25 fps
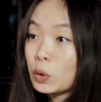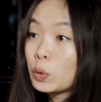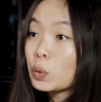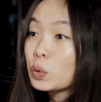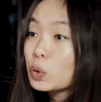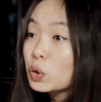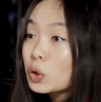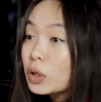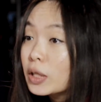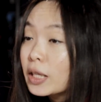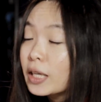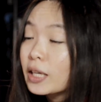
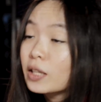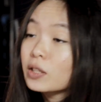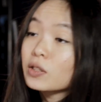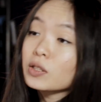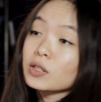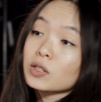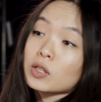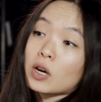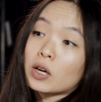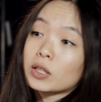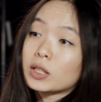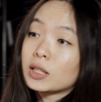Usually it'll
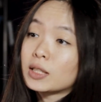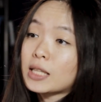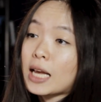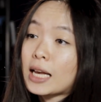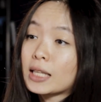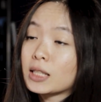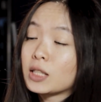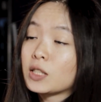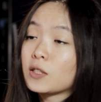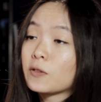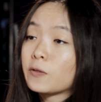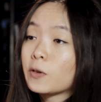start to
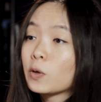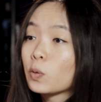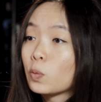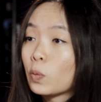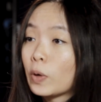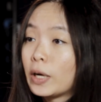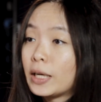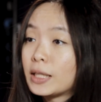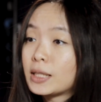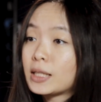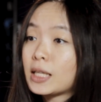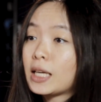test different
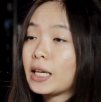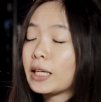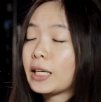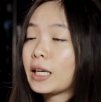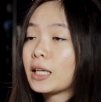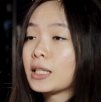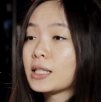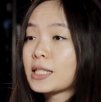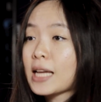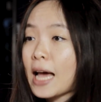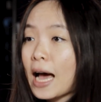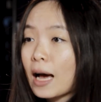ways it
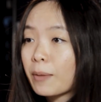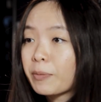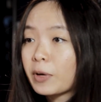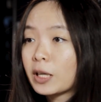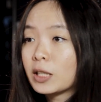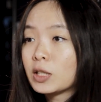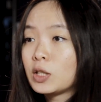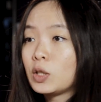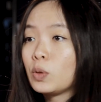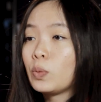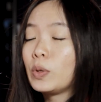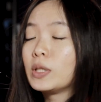can tap
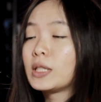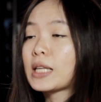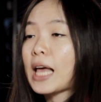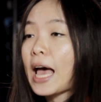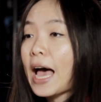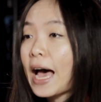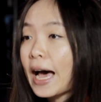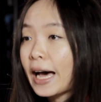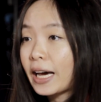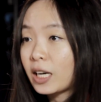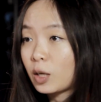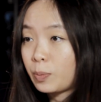into its
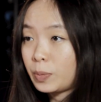ad